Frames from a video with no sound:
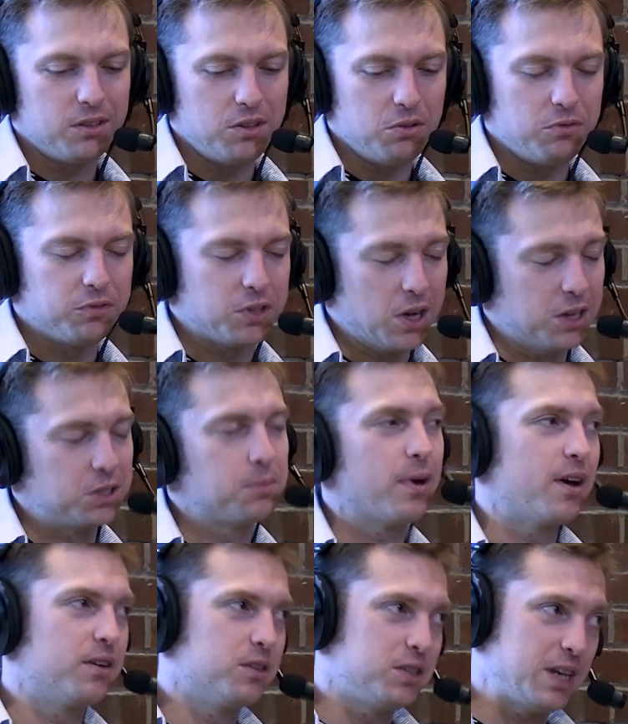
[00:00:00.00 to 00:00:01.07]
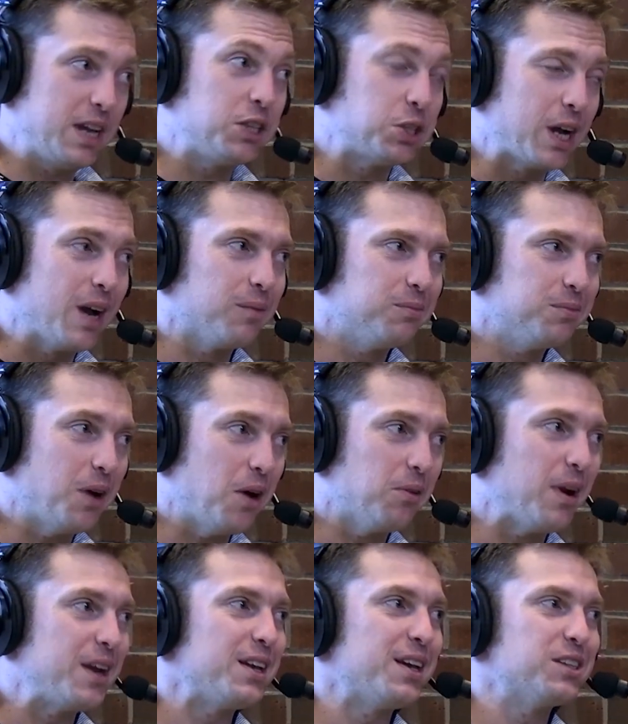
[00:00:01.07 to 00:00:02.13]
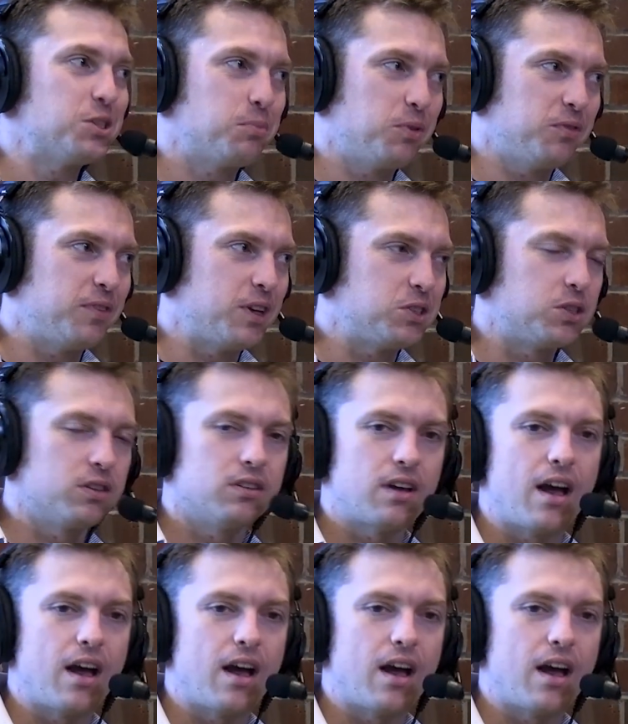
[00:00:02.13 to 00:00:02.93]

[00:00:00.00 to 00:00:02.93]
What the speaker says: You've talked about your day job already as a professor.